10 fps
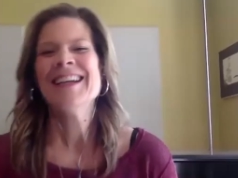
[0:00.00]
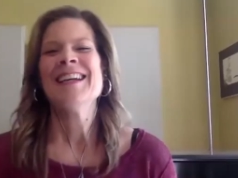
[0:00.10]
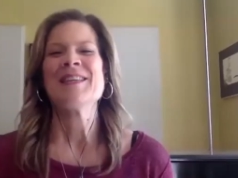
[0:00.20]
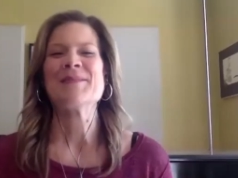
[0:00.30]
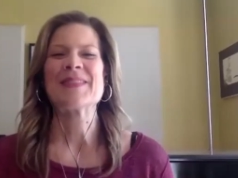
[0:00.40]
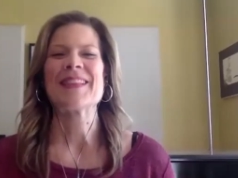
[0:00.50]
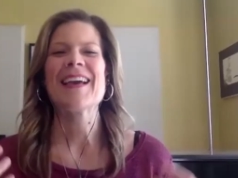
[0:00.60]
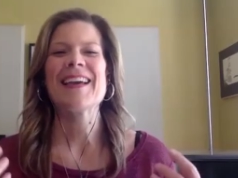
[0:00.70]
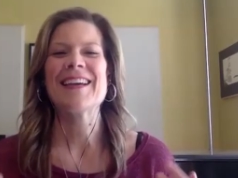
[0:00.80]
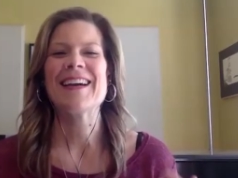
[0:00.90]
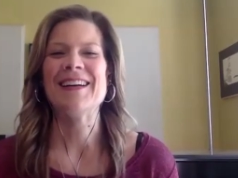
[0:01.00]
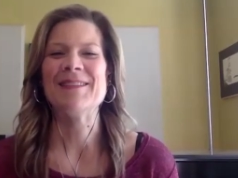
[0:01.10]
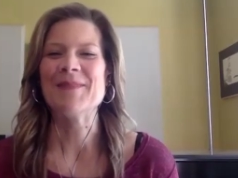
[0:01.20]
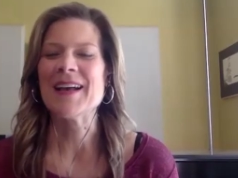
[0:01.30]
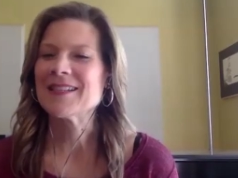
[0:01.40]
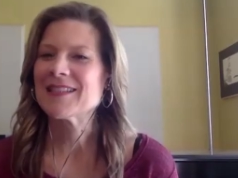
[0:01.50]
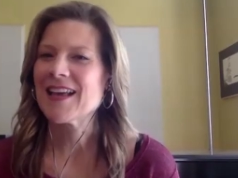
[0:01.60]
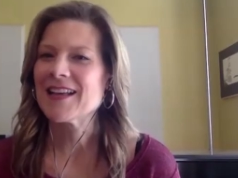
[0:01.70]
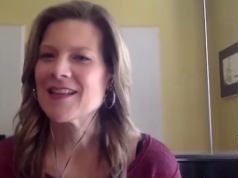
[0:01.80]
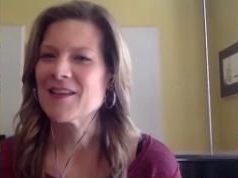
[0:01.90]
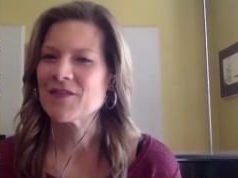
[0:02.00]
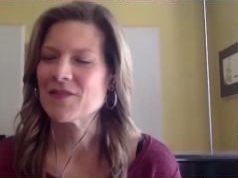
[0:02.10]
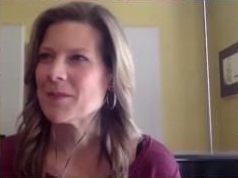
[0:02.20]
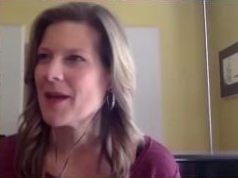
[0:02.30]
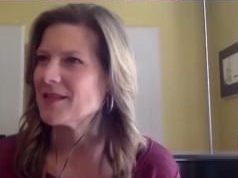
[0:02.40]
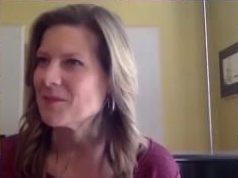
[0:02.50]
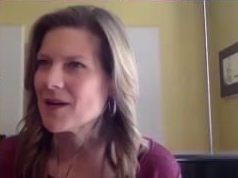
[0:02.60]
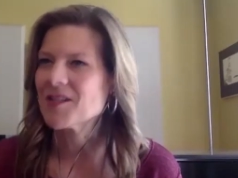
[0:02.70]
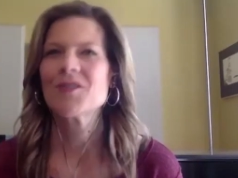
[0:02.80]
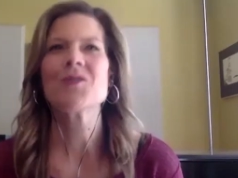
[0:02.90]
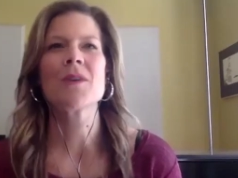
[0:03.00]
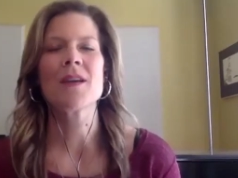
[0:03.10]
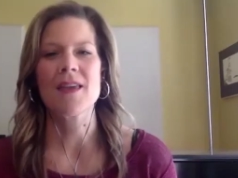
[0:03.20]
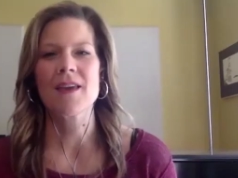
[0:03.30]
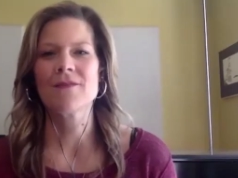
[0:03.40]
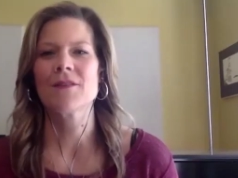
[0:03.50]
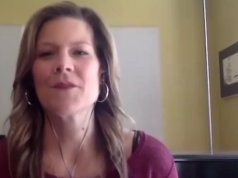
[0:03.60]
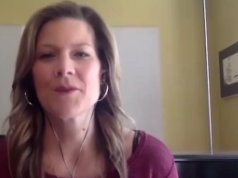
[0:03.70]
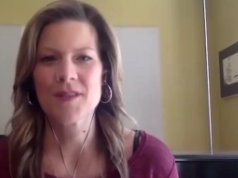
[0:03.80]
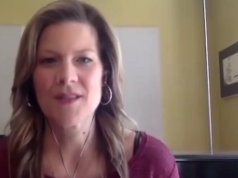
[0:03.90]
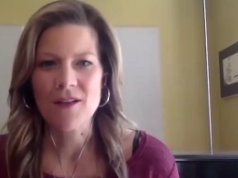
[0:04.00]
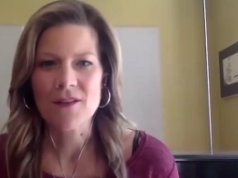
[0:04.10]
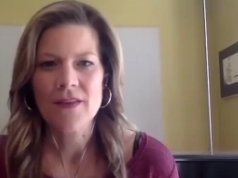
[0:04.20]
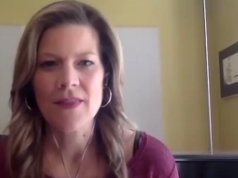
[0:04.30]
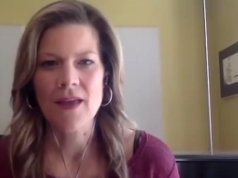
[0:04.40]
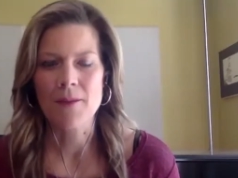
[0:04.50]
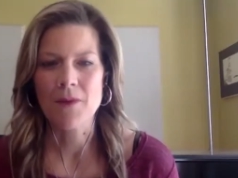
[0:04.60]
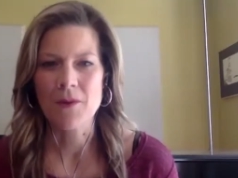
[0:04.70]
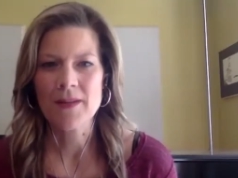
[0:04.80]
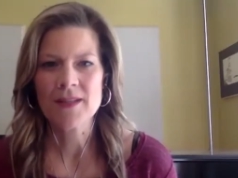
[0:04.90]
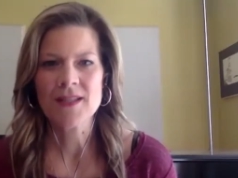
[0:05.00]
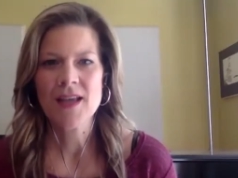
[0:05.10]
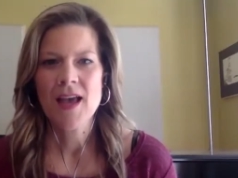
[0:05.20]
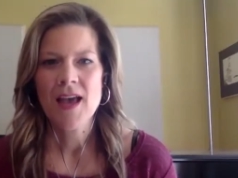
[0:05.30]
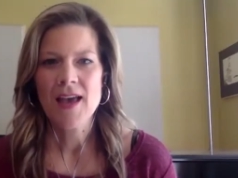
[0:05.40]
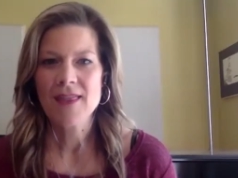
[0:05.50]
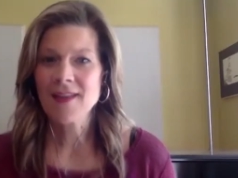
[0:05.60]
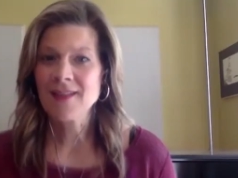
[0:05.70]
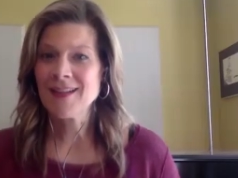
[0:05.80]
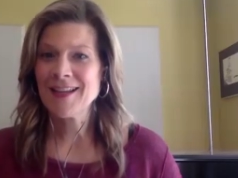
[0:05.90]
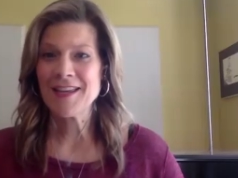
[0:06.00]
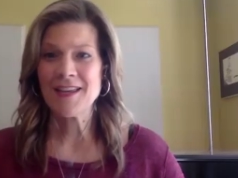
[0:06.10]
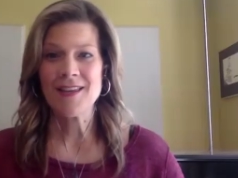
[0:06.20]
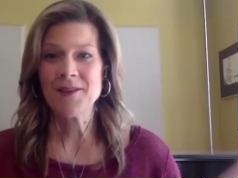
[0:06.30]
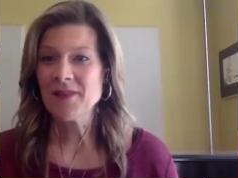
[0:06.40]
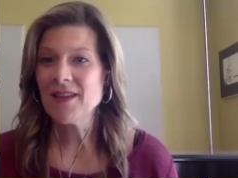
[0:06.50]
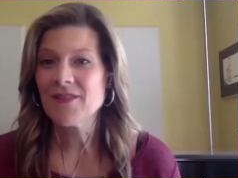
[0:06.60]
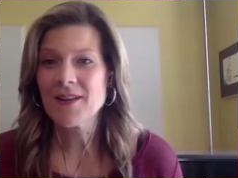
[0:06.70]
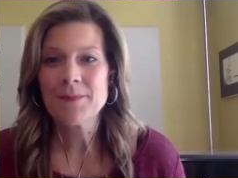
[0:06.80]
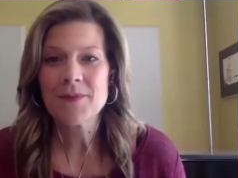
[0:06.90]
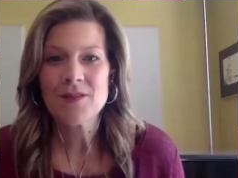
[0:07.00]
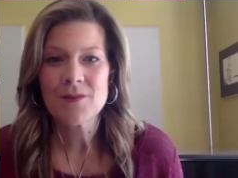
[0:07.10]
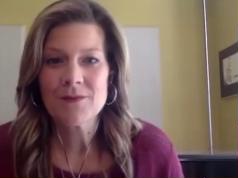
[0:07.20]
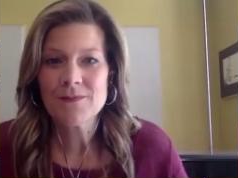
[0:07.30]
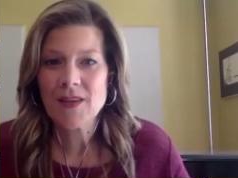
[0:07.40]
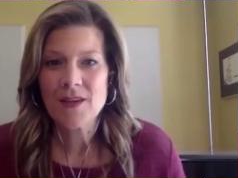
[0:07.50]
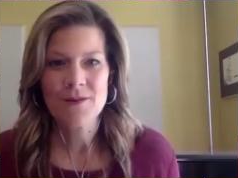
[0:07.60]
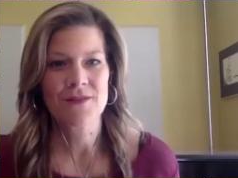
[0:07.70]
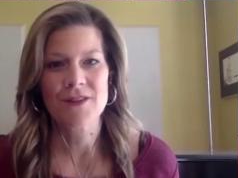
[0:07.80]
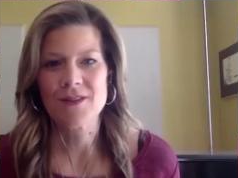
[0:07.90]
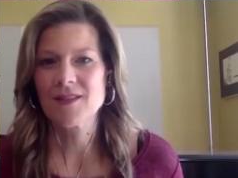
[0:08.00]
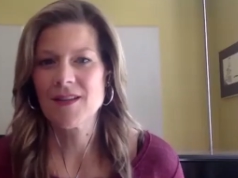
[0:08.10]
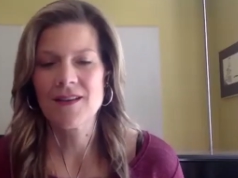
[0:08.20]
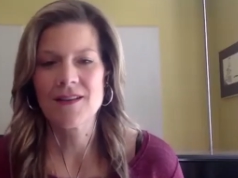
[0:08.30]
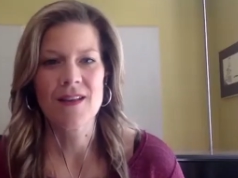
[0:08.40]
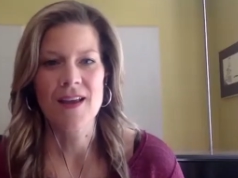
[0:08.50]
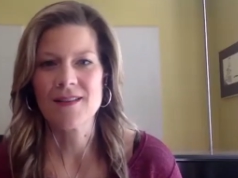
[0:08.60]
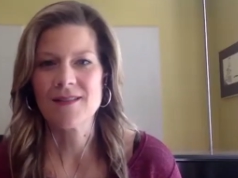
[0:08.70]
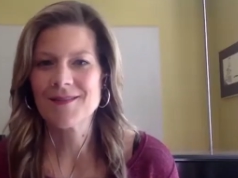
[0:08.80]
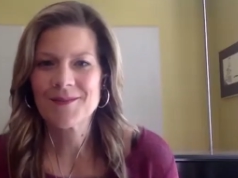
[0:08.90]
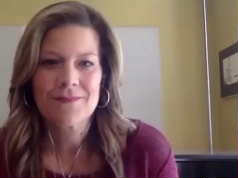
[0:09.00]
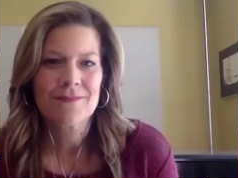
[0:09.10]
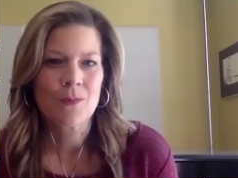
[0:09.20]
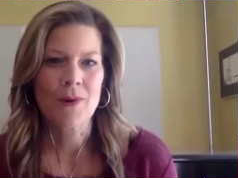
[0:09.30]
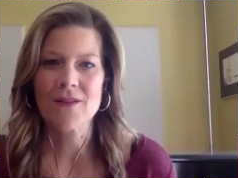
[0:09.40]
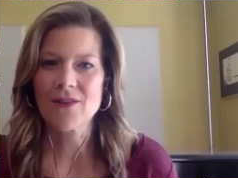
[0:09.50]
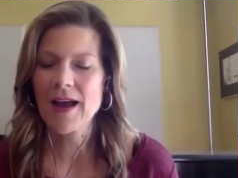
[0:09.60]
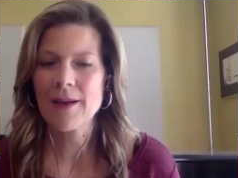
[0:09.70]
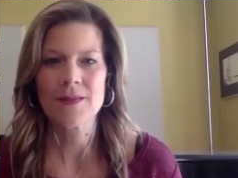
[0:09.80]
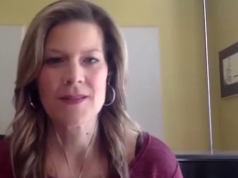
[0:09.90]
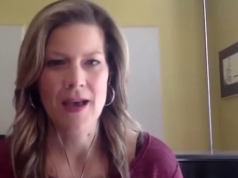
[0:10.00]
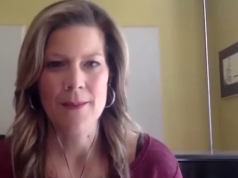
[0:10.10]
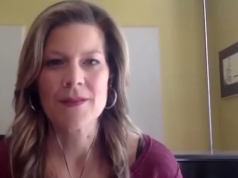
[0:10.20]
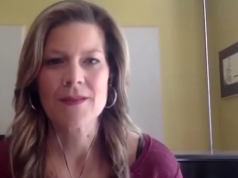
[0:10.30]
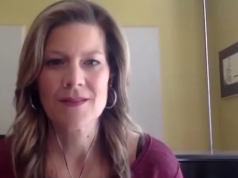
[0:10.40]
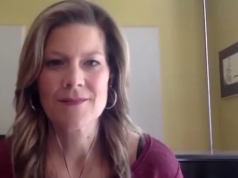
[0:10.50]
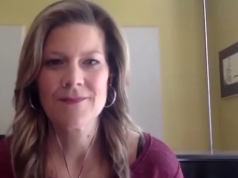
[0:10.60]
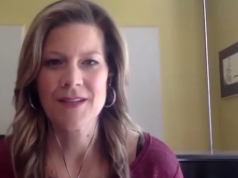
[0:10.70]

you play from as much as you can give of yourself in that moment, and then you leave it up to the universe, and whatever happens. You